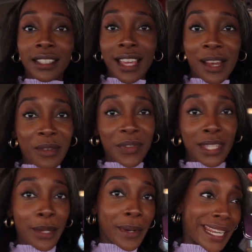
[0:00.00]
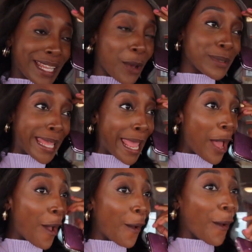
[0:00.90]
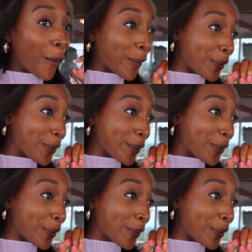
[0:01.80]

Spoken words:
Yeah, we're gonna get ready and go down.